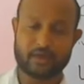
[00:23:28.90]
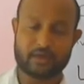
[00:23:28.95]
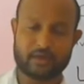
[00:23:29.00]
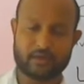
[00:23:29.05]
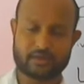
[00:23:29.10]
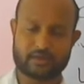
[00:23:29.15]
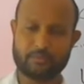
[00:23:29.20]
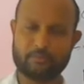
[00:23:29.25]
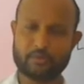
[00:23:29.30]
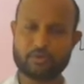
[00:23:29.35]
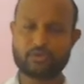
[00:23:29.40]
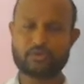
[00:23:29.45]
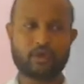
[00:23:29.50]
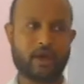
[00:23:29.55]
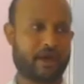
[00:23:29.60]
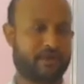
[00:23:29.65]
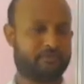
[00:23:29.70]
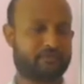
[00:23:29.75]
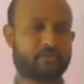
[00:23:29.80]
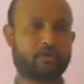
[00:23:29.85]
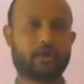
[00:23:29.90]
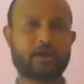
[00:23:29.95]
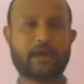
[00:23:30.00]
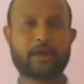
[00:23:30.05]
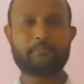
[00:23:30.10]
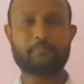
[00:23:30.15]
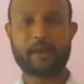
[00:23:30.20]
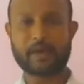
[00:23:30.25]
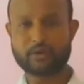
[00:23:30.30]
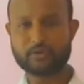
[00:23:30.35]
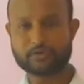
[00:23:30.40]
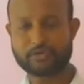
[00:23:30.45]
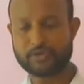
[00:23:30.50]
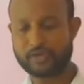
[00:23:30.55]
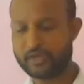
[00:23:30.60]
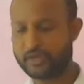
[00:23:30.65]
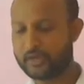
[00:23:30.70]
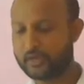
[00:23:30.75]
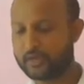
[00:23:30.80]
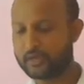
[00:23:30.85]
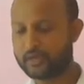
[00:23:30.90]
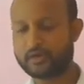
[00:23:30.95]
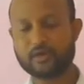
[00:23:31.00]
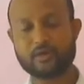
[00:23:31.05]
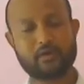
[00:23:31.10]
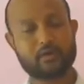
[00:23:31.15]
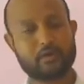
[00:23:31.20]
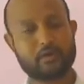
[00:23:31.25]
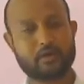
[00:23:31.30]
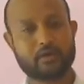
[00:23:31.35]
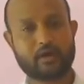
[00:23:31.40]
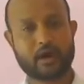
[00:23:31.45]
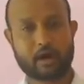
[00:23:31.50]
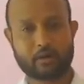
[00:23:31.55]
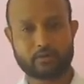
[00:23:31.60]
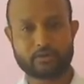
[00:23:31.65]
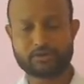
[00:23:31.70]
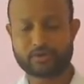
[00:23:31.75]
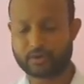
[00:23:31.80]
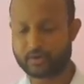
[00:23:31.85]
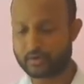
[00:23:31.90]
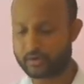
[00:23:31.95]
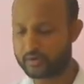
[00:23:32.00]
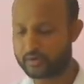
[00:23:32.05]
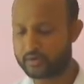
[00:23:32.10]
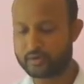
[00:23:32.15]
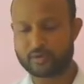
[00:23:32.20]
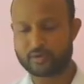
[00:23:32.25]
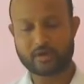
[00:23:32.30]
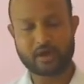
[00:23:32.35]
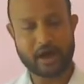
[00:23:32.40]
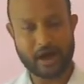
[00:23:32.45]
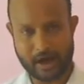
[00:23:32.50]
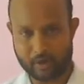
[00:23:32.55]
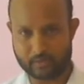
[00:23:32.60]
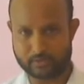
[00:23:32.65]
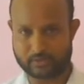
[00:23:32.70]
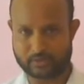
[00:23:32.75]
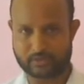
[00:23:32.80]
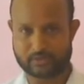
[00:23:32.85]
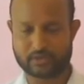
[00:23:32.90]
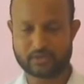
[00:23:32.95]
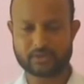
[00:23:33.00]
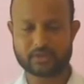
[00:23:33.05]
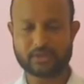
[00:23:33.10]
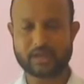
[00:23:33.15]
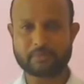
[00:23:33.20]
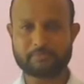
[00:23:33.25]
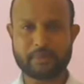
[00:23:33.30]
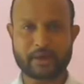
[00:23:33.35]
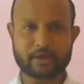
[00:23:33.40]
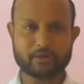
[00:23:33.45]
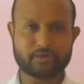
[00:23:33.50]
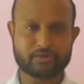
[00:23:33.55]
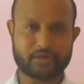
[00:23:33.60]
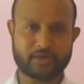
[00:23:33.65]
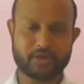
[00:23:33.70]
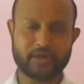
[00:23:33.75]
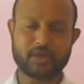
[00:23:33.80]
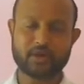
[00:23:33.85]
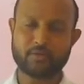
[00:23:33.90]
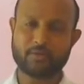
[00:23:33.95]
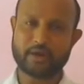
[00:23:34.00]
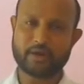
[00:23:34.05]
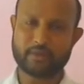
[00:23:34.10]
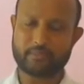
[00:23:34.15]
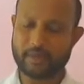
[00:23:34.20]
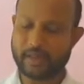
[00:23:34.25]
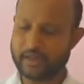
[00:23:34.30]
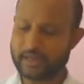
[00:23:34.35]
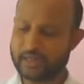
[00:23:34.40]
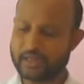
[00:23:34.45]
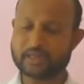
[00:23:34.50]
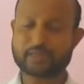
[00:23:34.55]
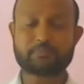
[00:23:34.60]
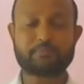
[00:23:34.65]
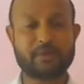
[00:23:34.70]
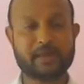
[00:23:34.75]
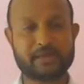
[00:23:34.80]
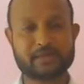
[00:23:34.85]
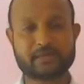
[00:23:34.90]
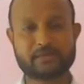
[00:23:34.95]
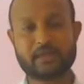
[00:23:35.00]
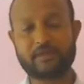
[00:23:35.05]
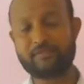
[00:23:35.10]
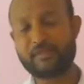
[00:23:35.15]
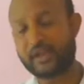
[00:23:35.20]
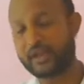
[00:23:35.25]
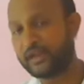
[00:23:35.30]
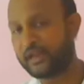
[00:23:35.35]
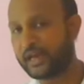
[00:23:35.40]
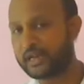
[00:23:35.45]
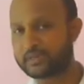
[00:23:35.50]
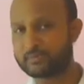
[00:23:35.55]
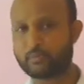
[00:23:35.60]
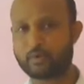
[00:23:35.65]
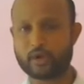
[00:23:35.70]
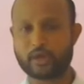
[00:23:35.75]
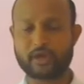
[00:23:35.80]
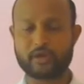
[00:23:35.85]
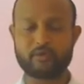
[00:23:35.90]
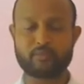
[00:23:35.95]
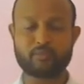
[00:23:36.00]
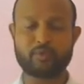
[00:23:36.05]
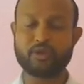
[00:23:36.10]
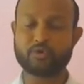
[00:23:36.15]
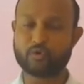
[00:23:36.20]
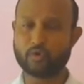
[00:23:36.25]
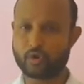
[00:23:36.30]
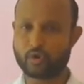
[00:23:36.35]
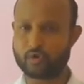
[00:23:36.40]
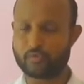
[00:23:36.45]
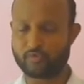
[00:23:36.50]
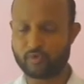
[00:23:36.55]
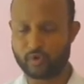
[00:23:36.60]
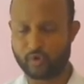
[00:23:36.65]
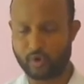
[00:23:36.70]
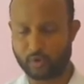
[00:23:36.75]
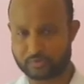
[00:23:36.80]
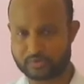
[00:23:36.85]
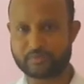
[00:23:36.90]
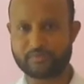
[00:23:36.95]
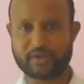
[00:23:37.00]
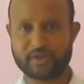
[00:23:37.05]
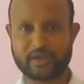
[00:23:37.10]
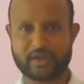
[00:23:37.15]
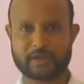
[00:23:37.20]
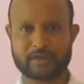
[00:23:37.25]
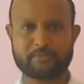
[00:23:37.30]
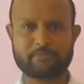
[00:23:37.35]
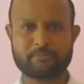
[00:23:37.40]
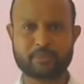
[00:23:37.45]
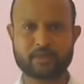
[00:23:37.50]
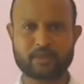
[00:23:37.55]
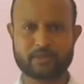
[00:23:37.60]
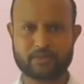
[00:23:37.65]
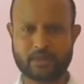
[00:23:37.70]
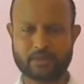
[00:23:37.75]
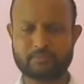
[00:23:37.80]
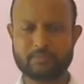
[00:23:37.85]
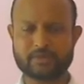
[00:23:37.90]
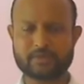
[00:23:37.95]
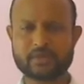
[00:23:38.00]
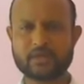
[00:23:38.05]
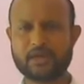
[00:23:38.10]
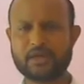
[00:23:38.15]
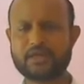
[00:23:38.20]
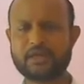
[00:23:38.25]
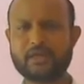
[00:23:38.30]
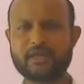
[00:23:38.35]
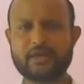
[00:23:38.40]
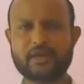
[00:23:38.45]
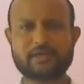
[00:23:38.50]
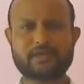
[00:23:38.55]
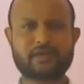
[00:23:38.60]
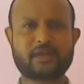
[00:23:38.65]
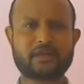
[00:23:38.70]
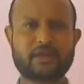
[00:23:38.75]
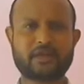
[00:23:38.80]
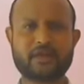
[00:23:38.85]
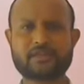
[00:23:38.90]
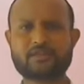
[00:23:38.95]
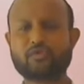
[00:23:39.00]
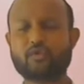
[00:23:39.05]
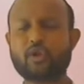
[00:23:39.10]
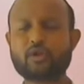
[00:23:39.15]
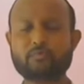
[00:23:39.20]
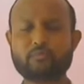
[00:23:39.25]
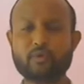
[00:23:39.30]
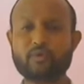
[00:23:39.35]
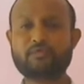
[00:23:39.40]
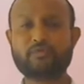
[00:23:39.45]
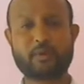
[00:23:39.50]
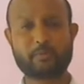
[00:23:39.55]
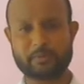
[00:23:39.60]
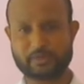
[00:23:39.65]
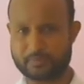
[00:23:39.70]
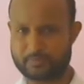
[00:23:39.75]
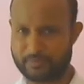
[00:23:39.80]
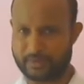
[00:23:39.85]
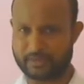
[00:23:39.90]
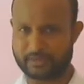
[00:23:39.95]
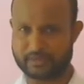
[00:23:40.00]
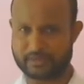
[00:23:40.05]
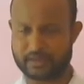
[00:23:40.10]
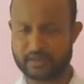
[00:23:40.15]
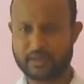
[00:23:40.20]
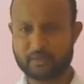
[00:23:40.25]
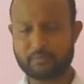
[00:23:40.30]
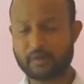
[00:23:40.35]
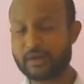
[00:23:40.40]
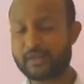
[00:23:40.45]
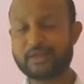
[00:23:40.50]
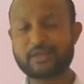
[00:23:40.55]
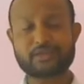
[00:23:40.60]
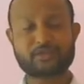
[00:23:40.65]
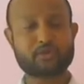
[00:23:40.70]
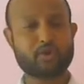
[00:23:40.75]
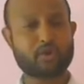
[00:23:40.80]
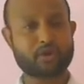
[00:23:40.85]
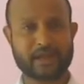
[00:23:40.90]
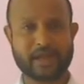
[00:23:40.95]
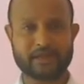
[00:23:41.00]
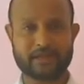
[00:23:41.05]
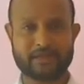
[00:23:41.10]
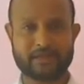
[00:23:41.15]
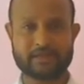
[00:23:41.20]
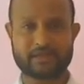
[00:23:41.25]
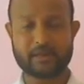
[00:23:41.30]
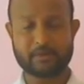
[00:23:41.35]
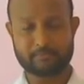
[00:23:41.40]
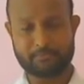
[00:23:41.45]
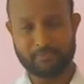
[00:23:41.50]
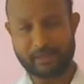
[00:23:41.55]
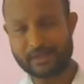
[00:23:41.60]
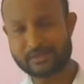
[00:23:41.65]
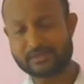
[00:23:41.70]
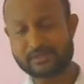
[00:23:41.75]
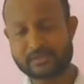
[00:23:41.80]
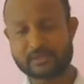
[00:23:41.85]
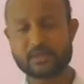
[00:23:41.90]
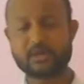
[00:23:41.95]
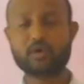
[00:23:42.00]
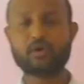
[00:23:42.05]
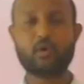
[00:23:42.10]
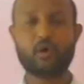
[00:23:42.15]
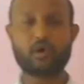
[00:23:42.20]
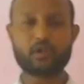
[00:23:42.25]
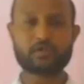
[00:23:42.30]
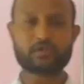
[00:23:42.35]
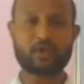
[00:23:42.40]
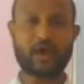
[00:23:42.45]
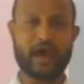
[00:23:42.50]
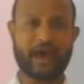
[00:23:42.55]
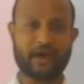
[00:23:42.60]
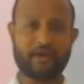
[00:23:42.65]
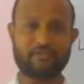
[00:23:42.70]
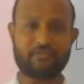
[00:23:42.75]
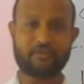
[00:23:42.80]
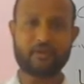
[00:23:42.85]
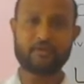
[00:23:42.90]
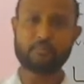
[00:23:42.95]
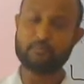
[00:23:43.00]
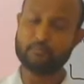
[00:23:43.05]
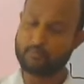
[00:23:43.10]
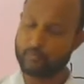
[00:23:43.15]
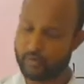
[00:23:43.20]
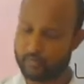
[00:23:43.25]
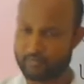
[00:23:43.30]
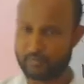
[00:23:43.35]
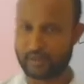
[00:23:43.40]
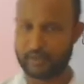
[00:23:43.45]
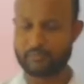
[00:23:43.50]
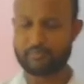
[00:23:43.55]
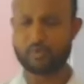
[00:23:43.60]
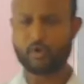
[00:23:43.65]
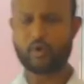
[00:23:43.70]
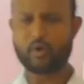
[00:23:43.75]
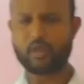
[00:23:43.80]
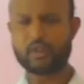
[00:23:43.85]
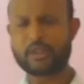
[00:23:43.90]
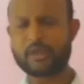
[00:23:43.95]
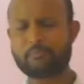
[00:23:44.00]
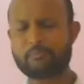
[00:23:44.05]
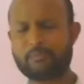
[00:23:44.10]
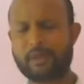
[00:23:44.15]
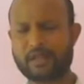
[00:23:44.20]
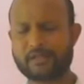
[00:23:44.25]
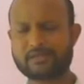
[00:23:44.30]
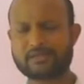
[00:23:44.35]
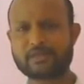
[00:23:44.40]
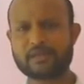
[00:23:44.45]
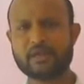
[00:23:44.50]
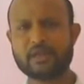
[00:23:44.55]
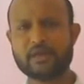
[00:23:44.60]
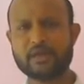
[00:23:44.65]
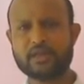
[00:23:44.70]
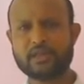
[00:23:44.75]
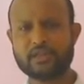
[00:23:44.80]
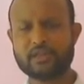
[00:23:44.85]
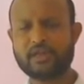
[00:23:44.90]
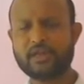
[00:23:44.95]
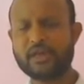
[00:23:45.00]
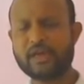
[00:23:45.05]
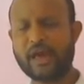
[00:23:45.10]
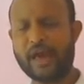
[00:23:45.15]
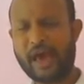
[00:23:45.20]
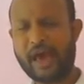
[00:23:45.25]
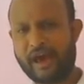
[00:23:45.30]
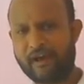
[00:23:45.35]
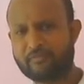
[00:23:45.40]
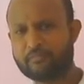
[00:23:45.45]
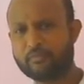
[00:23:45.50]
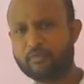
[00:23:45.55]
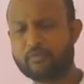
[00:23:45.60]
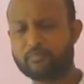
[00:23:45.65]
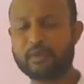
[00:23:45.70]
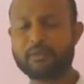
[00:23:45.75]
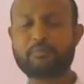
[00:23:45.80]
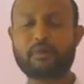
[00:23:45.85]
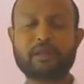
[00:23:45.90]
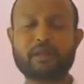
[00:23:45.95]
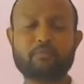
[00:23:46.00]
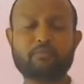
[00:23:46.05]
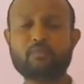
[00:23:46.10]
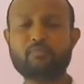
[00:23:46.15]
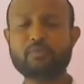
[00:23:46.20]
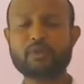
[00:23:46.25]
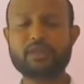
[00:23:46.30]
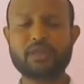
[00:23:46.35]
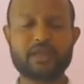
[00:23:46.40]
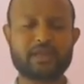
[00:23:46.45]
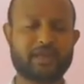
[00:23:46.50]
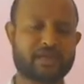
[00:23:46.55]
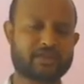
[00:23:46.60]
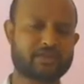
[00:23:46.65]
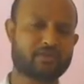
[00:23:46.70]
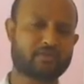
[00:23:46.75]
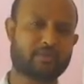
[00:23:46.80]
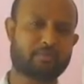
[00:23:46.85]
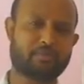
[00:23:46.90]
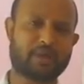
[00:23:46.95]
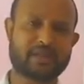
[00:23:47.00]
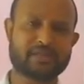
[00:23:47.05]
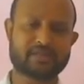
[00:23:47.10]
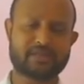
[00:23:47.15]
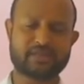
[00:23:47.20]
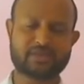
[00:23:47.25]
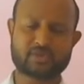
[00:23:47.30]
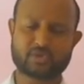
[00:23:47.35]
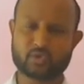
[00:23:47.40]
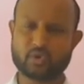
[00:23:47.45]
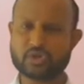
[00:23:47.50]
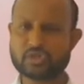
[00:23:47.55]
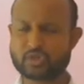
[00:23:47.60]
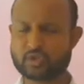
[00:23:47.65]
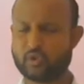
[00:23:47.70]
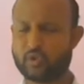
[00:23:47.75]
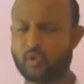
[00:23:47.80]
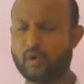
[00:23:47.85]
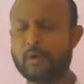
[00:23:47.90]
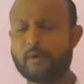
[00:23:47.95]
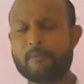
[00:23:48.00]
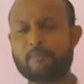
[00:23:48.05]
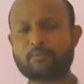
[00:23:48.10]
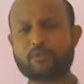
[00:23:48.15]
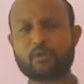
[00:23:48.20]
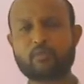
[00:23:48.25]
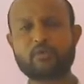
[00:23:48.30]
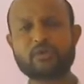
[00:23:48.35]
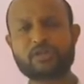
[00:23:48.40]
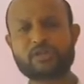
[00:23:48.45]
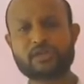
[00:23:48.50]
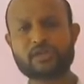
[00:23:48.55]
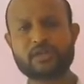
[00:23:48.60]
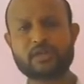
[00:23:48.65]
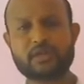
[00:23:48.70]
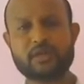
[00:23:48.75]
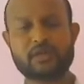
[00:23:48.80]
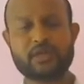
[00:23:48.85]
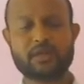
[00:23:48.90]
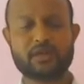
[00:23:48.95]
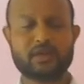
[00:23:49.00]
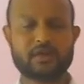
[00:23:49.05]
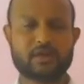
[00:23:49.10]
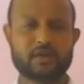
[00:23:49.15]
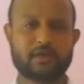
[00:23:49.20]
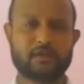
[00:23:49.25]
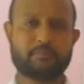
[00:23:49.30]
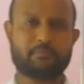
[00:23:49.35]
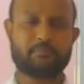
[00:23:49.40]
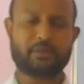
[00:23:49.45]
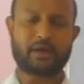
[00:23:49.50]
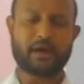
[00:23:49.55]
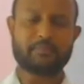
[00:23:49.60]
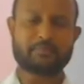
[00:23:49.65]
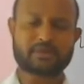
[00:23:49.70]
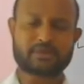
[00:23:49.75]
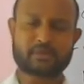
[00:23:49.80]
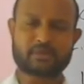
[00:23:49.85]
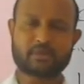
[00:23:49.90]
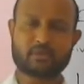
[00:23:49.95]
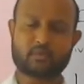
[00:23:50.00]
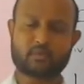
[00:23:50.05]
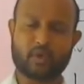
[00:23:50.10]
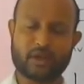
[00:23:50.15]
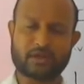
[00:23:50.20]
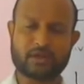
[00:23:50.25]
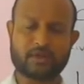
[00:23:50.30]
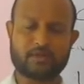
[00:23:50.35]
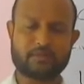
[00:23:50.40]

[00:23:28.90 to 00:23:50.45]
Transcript: Suppose you have got a mango tree out your house. That mango tree will remain in its place the very next morning when you go for observing it. That means it indicates that it has not moved from its place. But it is not like this. Plants also have movement. All the plants, they have movement, but the movement in case of the plants is so slow, which becomes quite